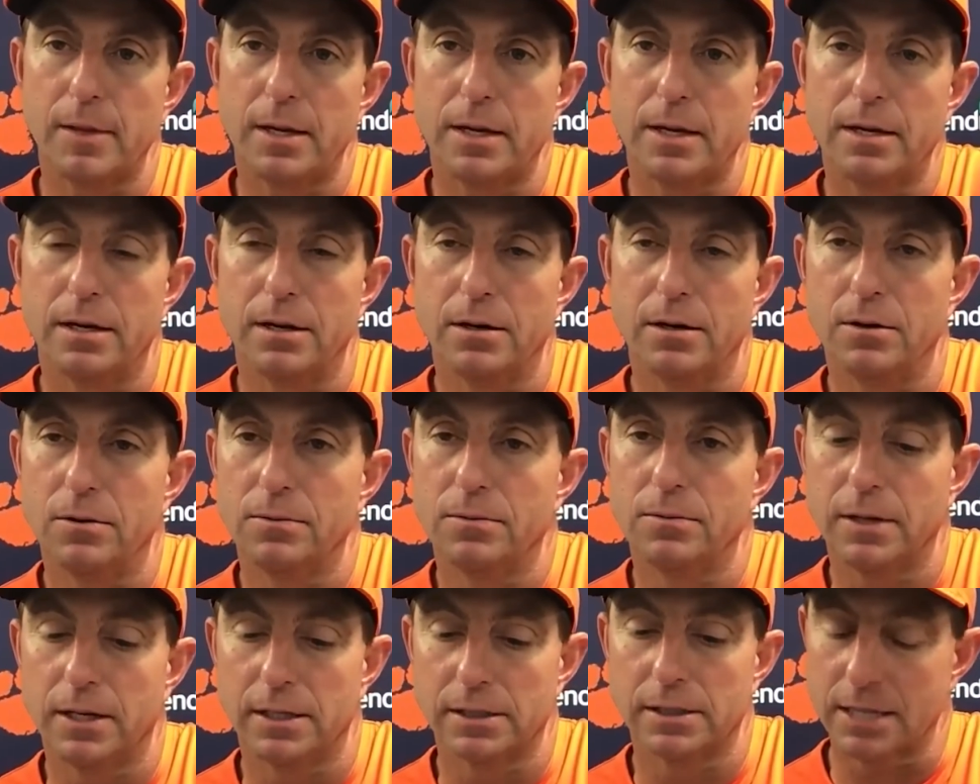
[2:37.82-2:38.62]
You
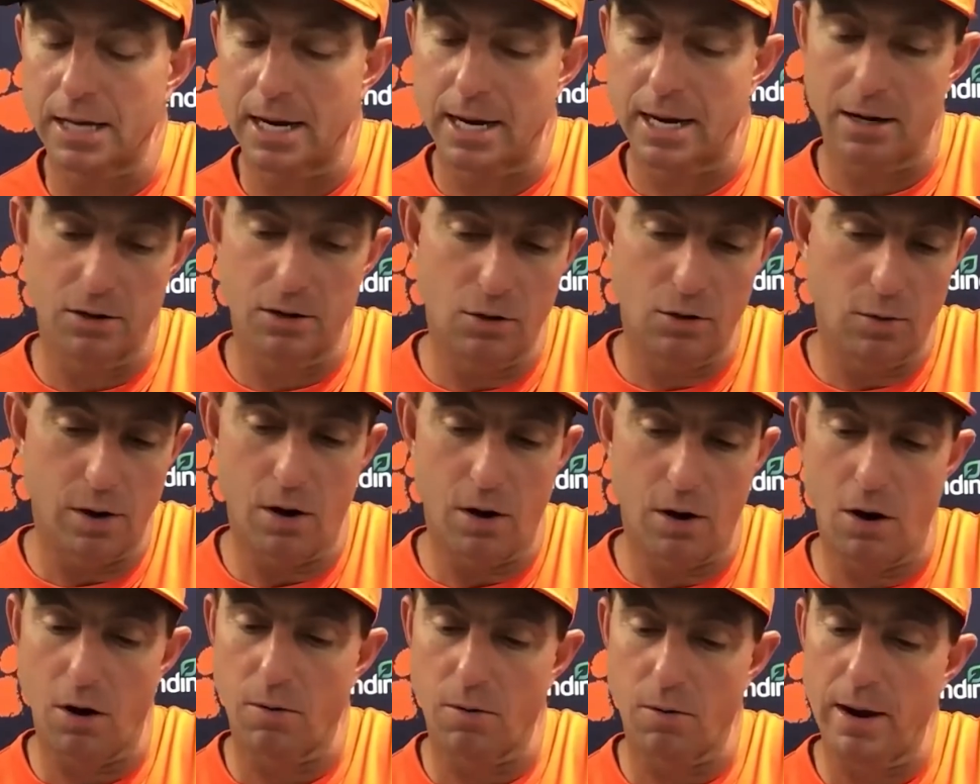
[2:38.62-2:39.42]
know, that's kind of who we
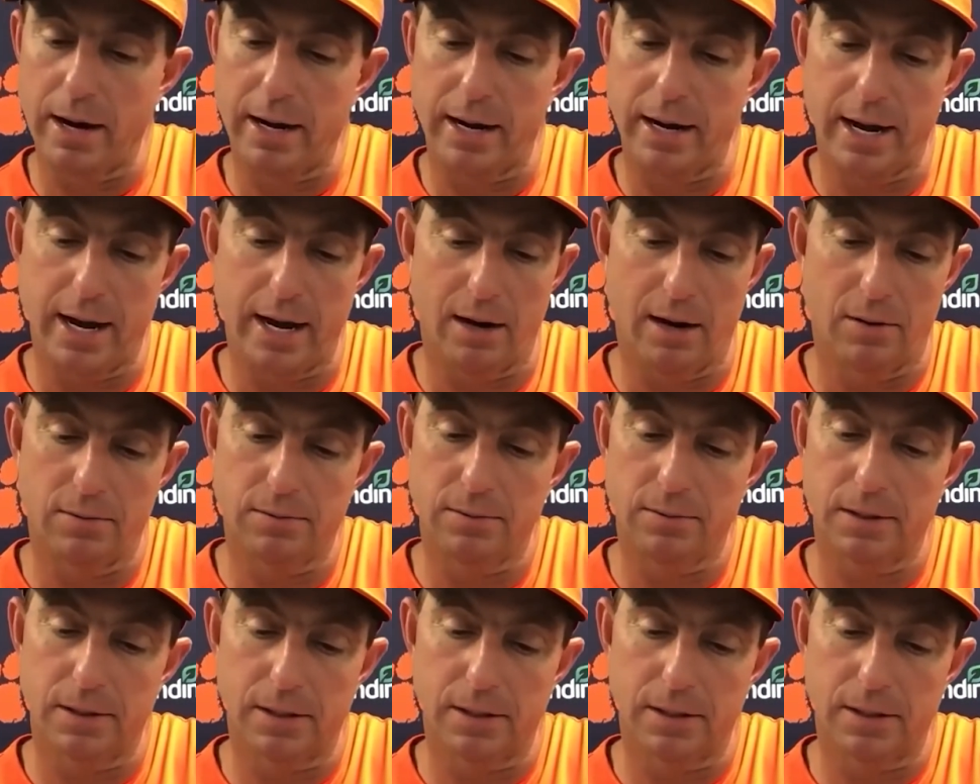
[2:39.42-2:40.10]
are right now.